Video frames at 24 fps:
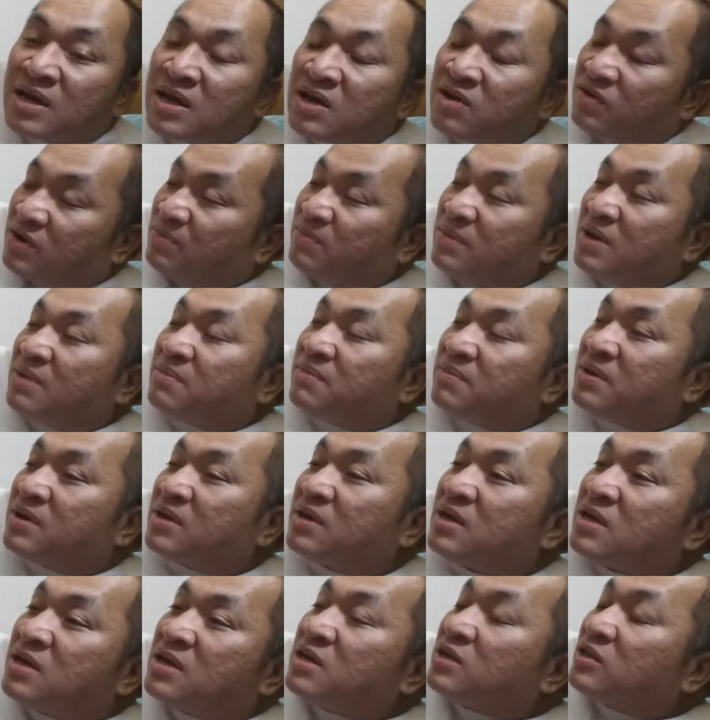Remember,
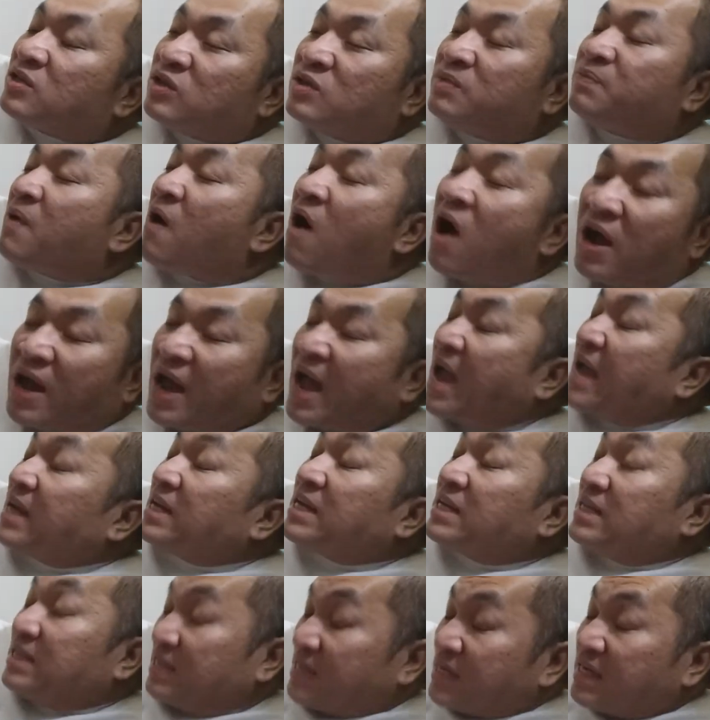Tupac ain't
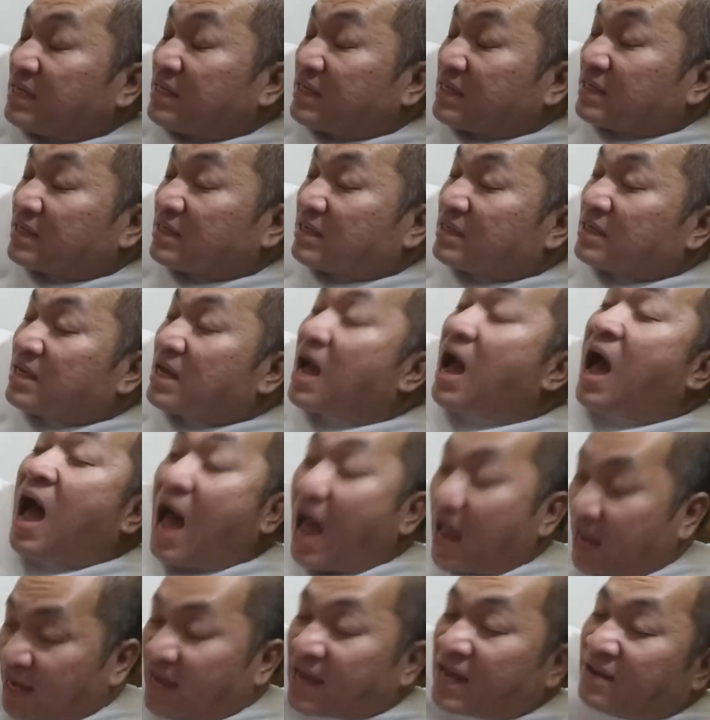the teacher.
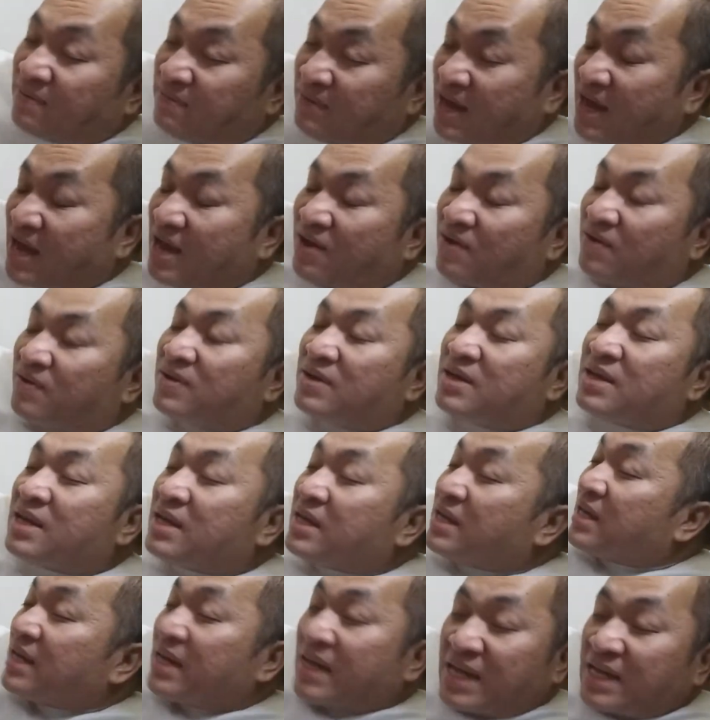I am now.
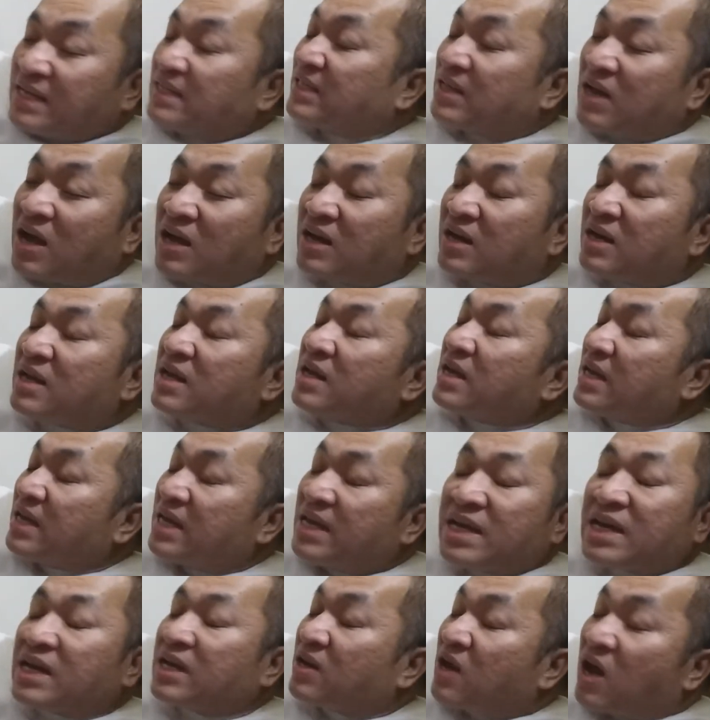He
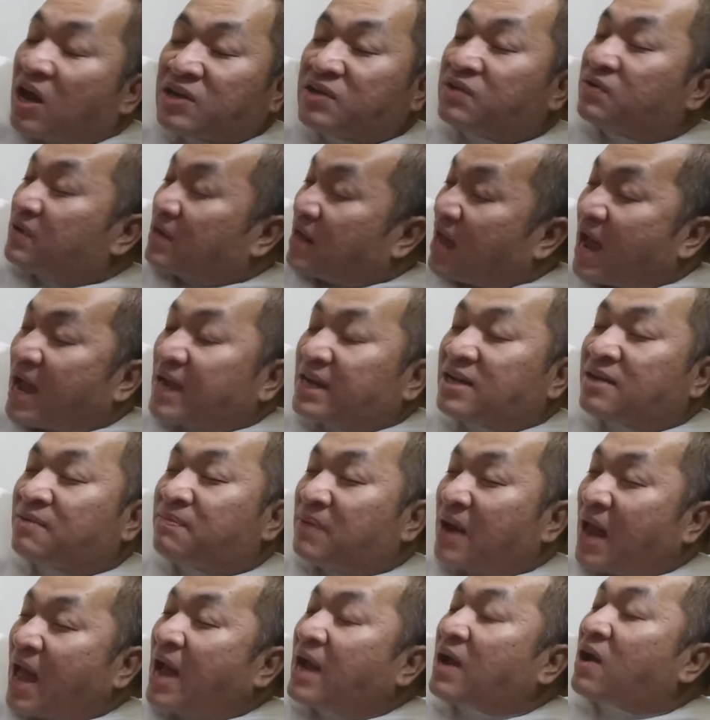cannot unite the
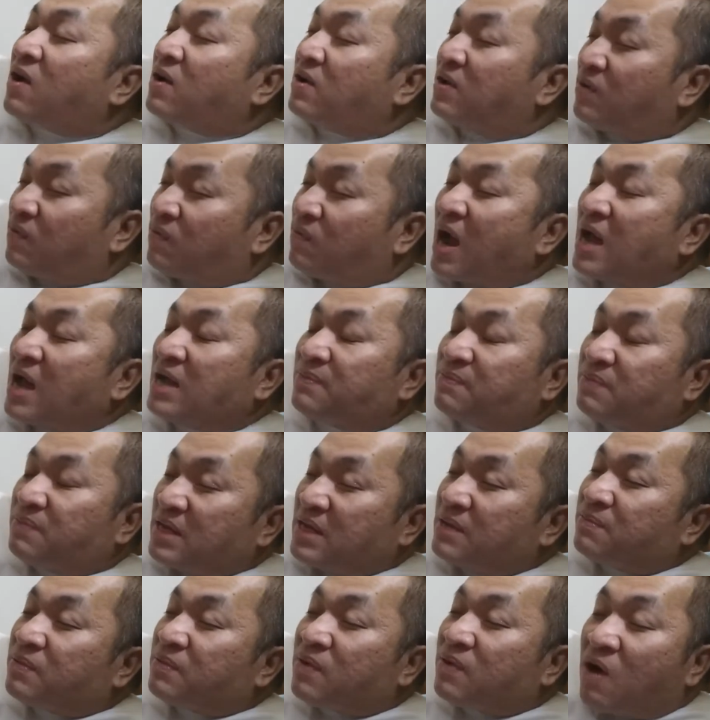black or the white
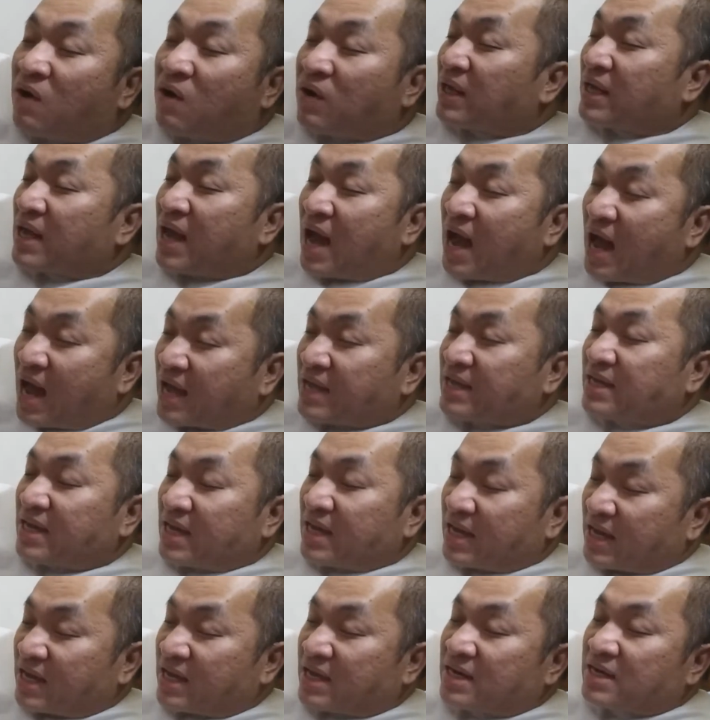people. Only I
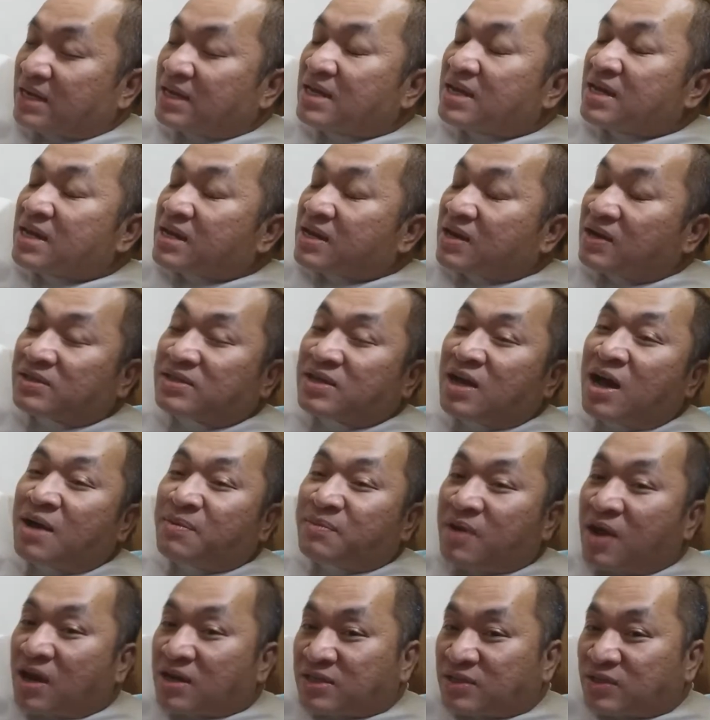can. Because I'm
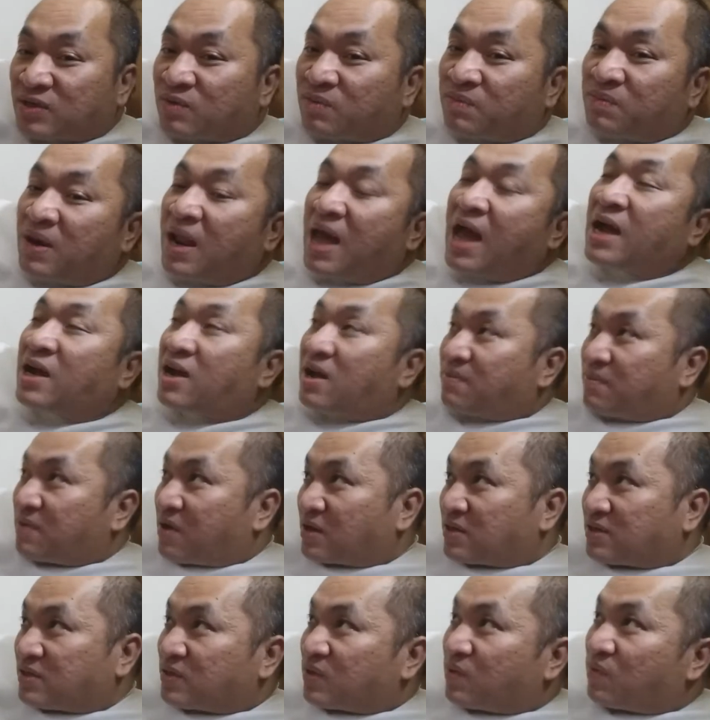not so black, I'm
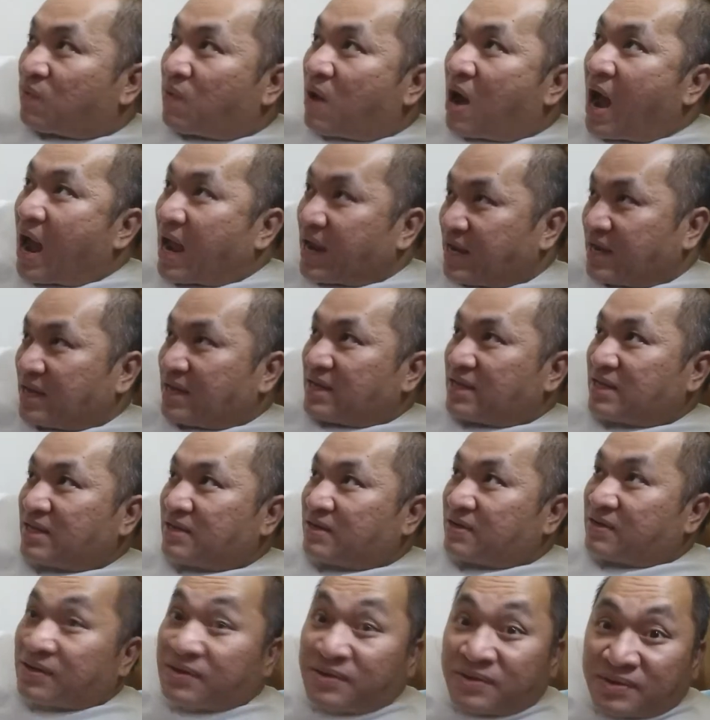not so white. You
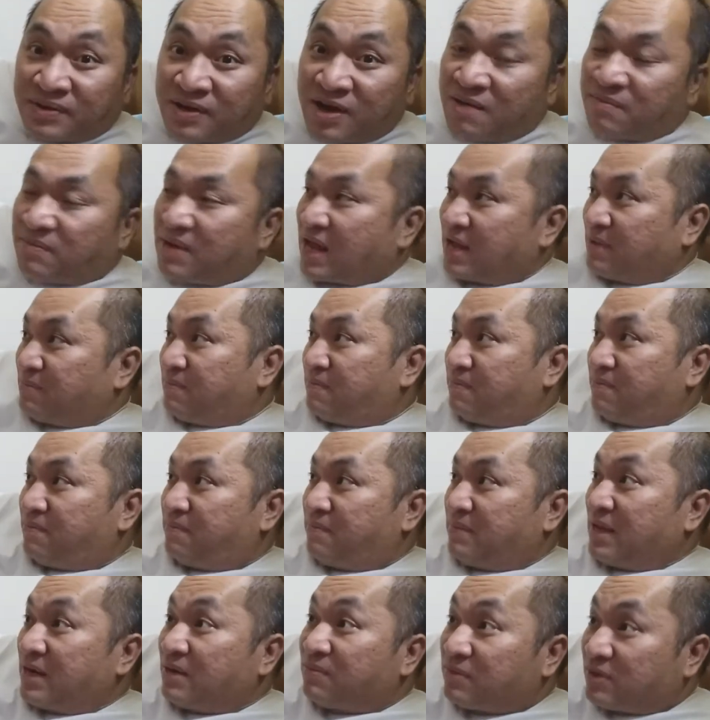know? I'm like
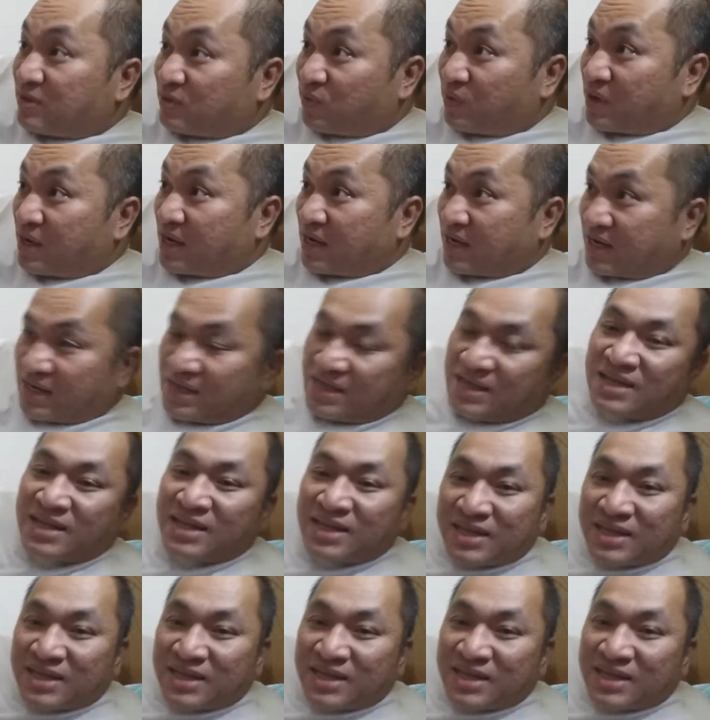in between.